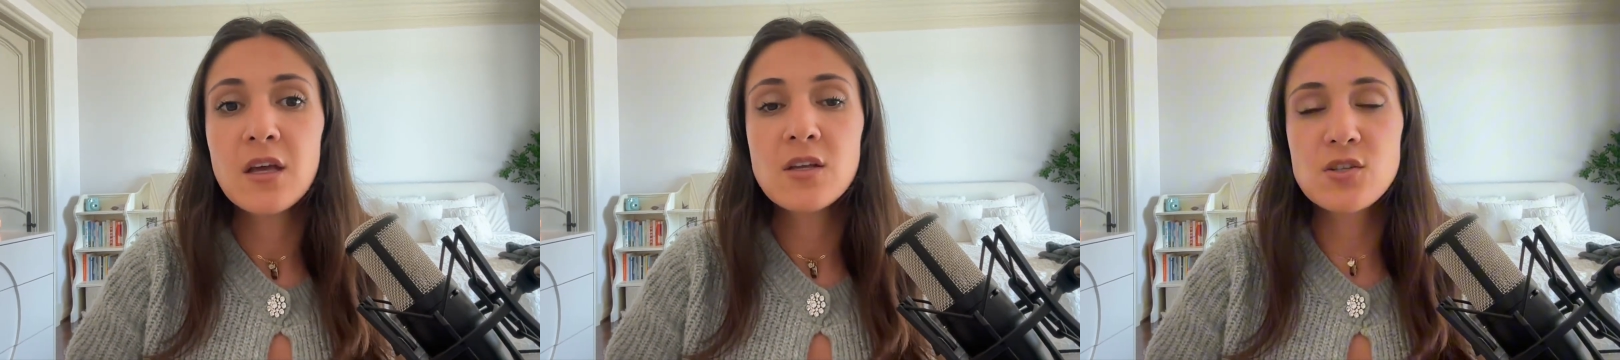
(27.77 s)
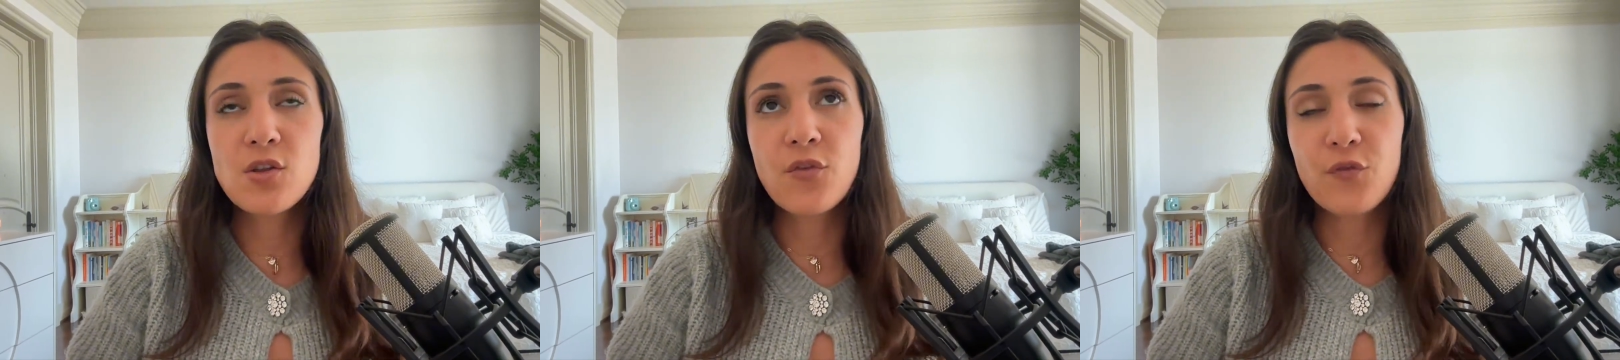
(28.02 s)

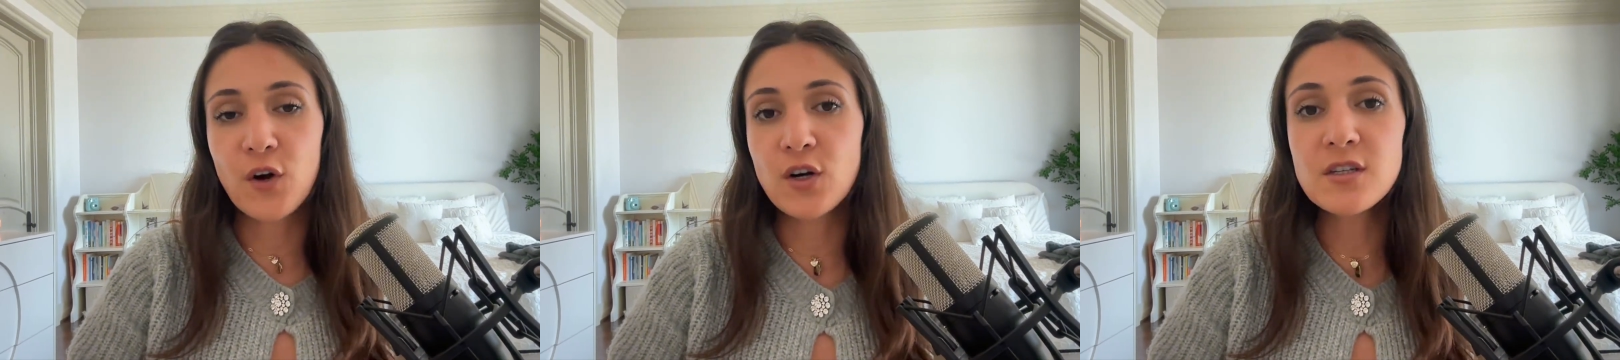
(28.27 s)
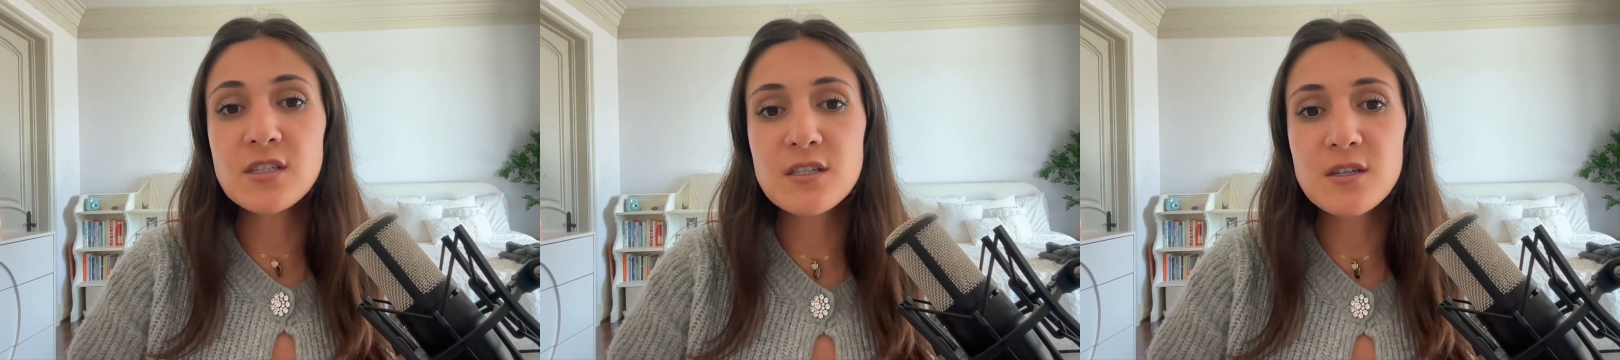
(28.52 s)
So, the
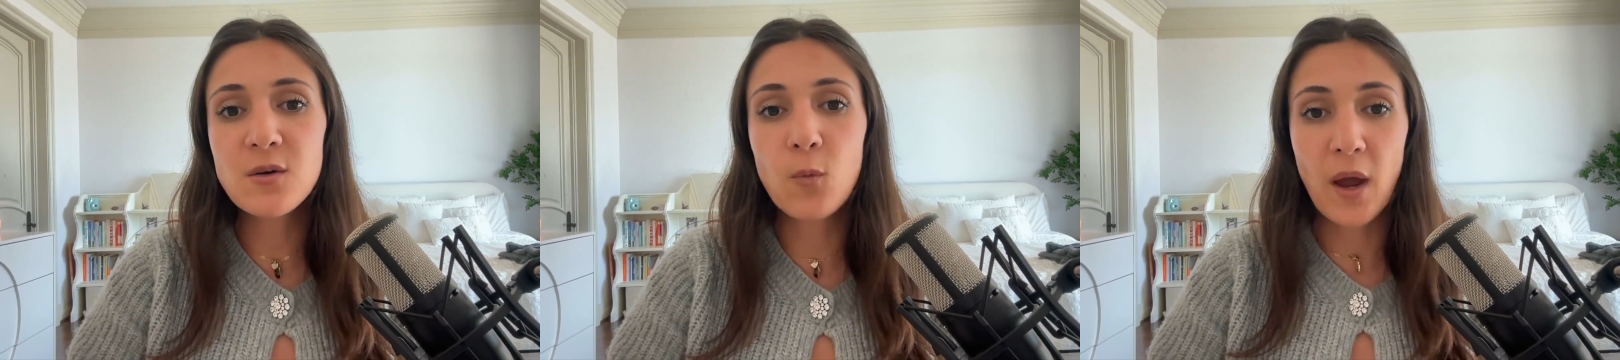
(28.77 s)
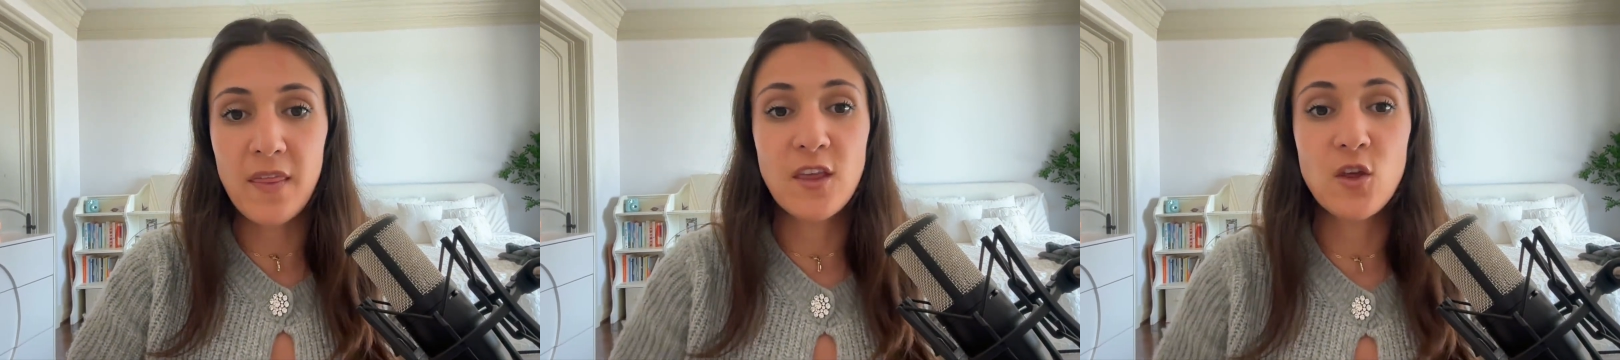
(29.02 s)
first
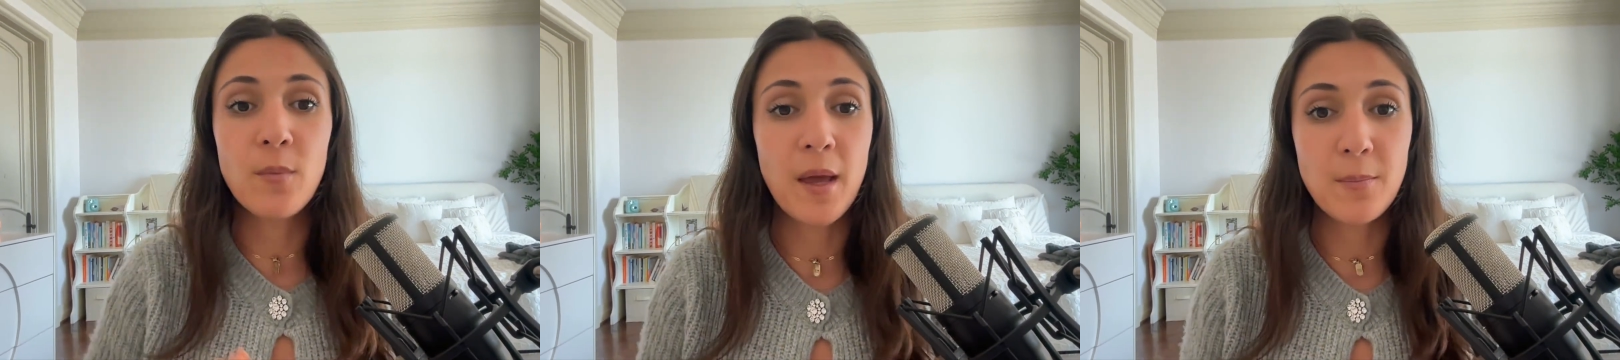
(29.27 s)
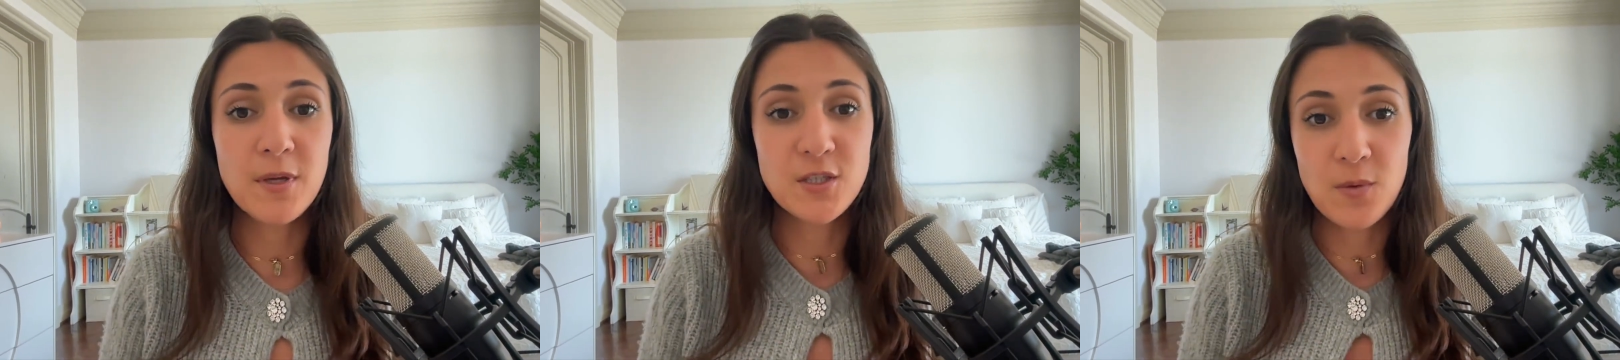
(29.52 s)
way that you
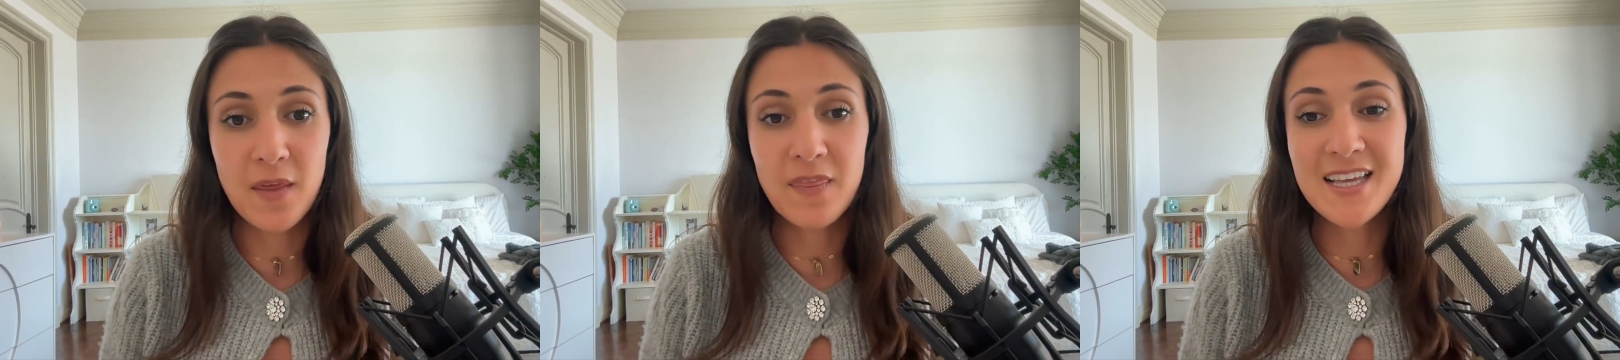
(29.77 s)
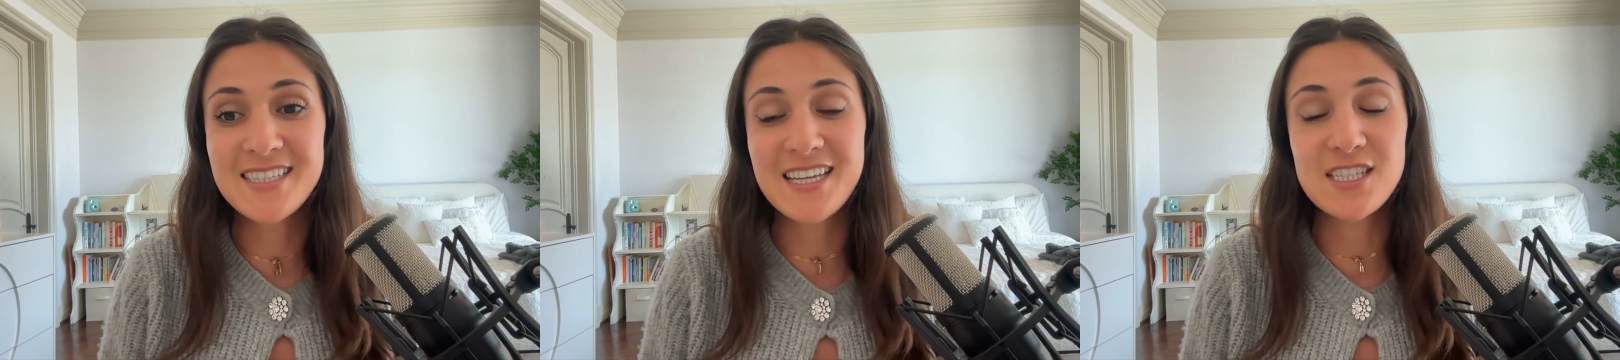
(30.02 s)
might be doing
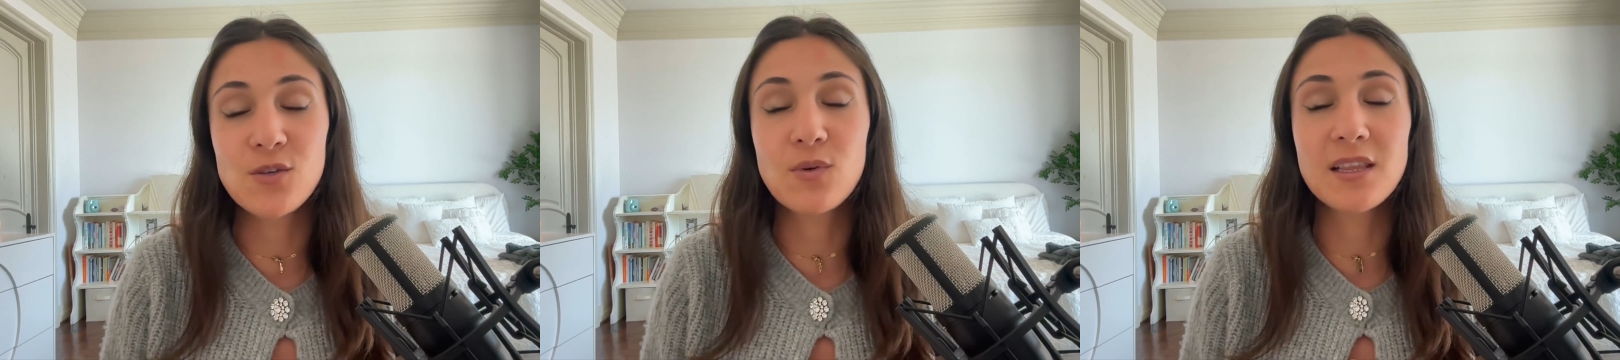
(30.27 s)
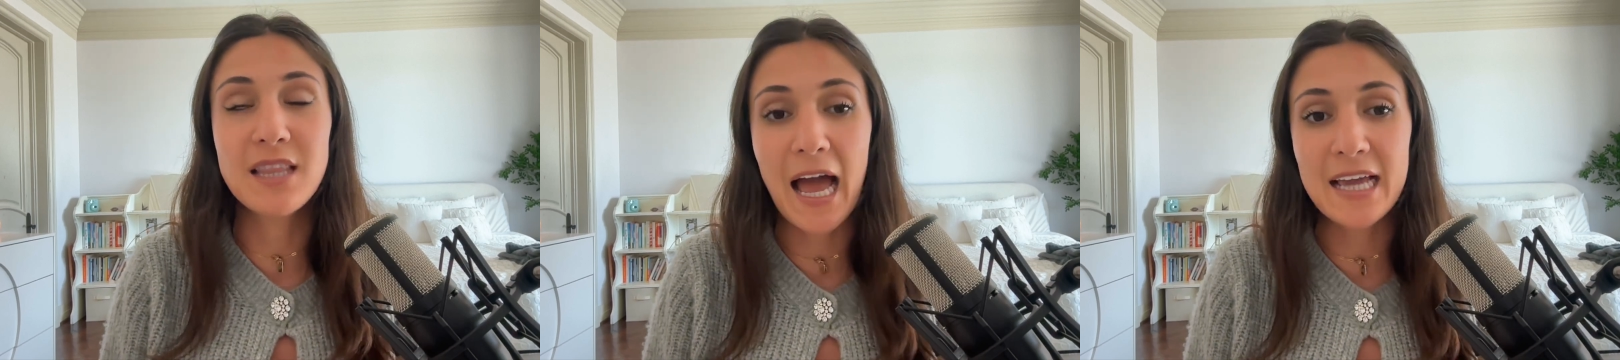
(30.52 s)
this is you
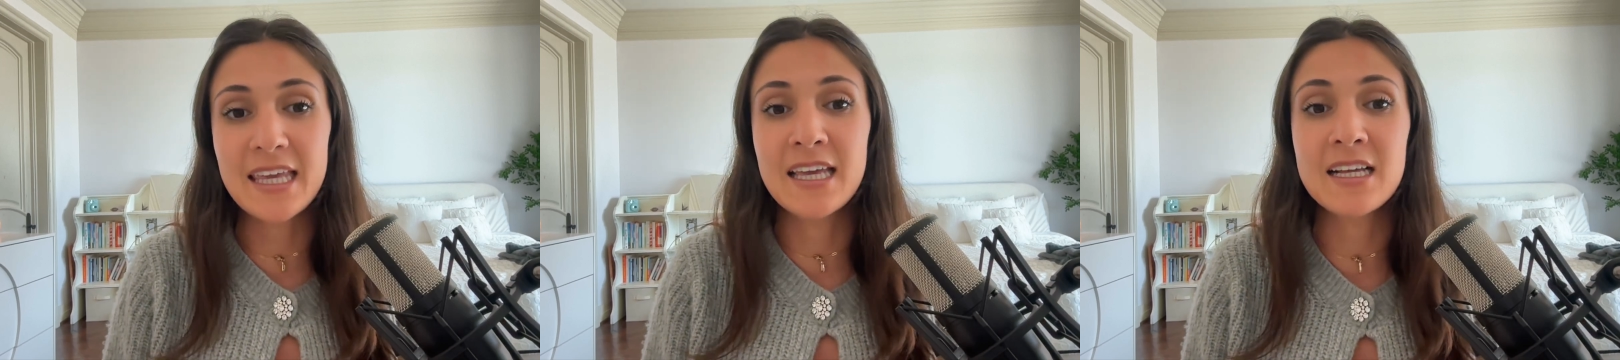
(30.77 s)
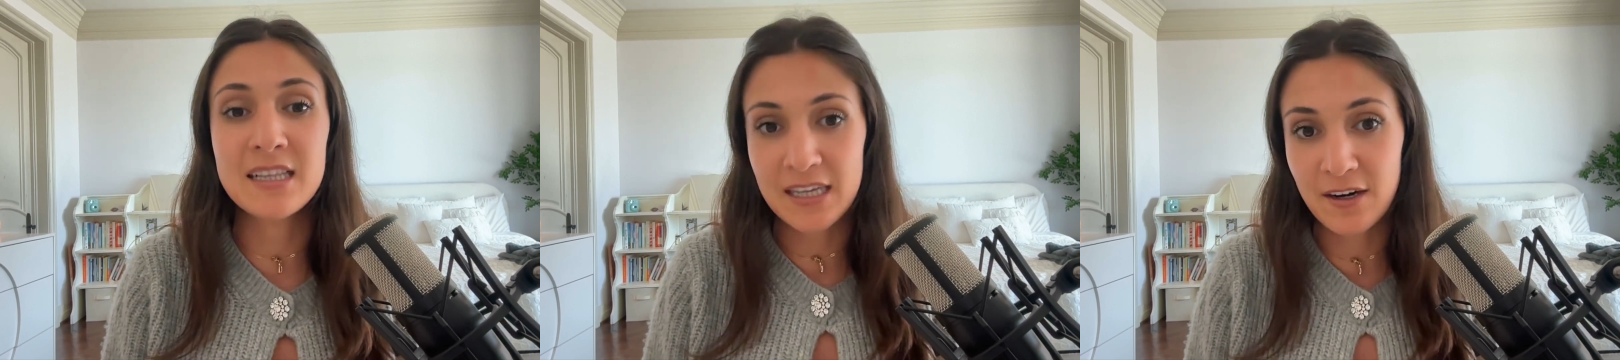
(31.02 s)
are
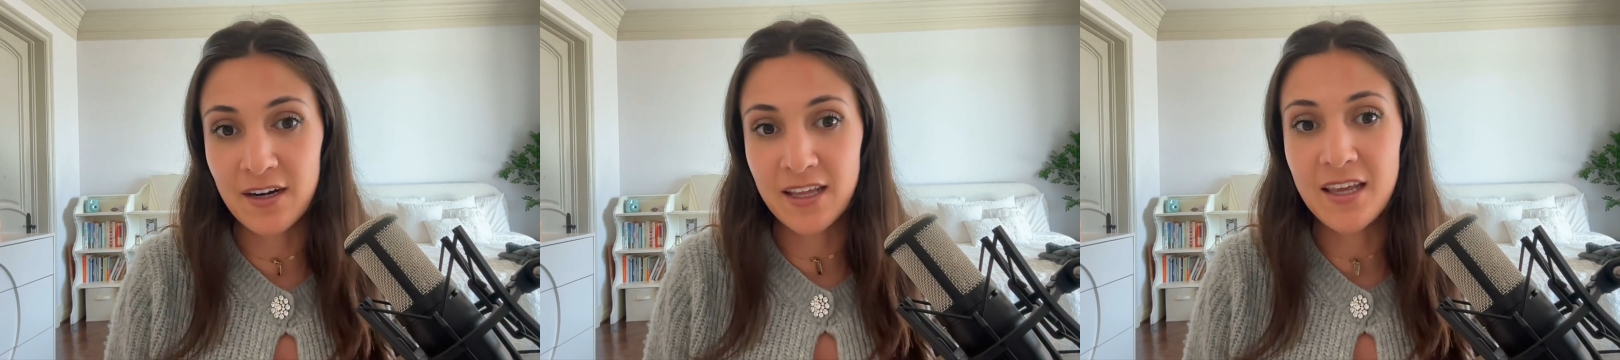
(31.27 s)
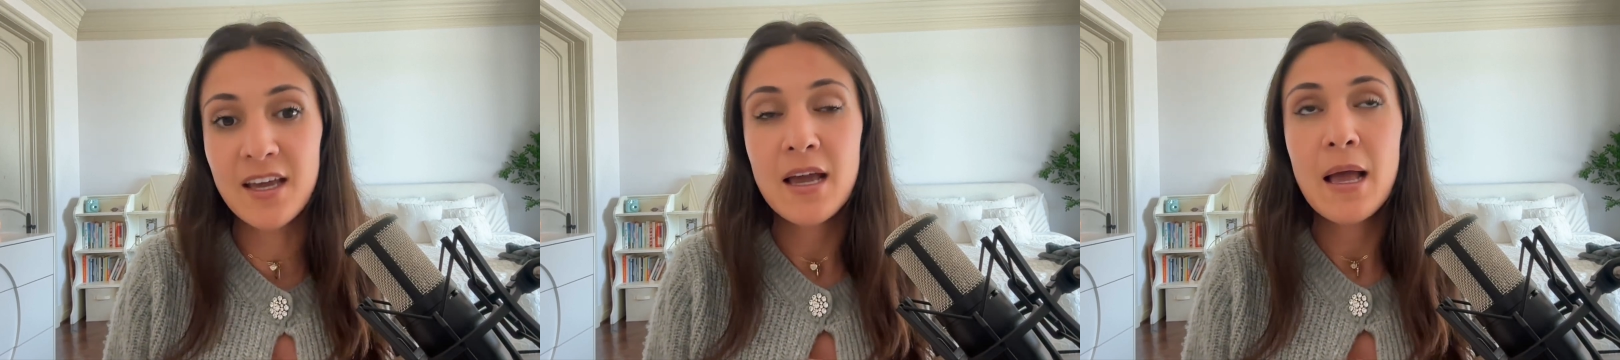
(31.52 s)
lacking
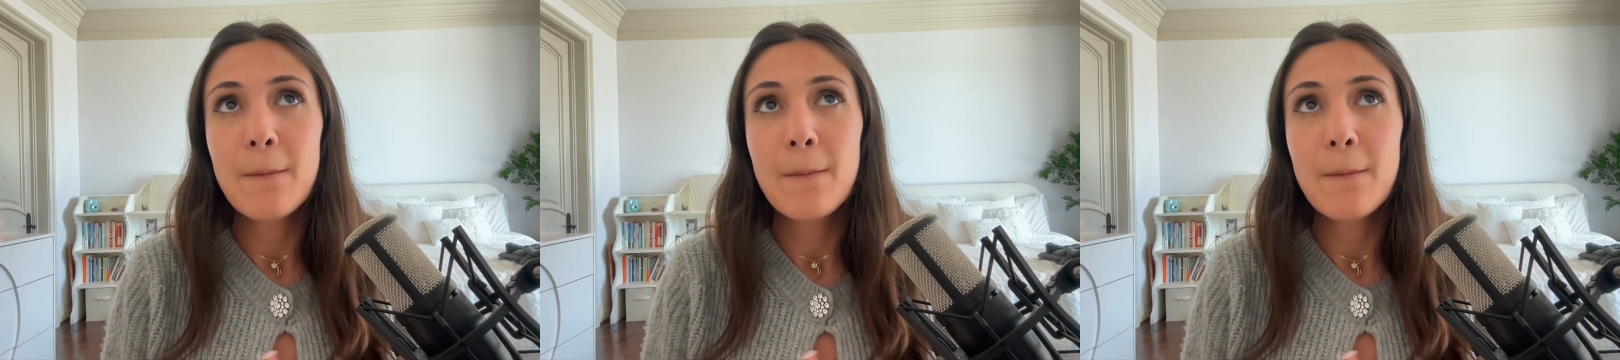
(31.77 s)
clarity.